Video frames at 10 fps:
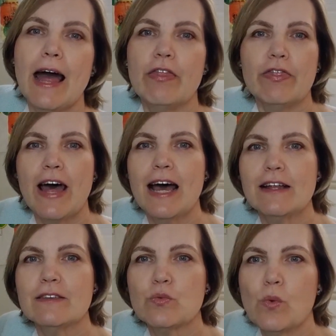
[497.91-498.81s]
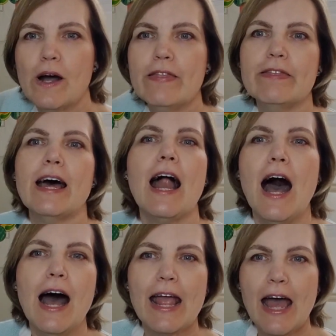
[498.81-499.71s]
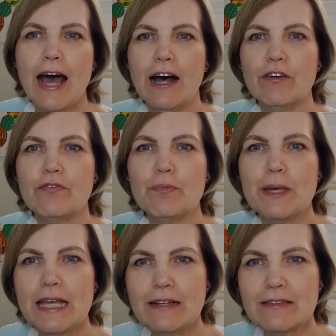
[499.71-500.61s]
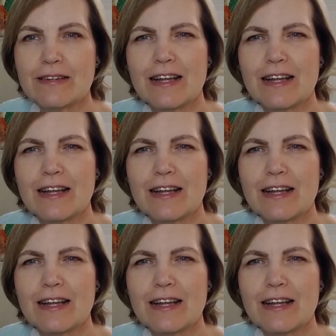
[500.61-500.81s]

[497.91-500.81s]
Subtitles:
And that is one that I have pieced.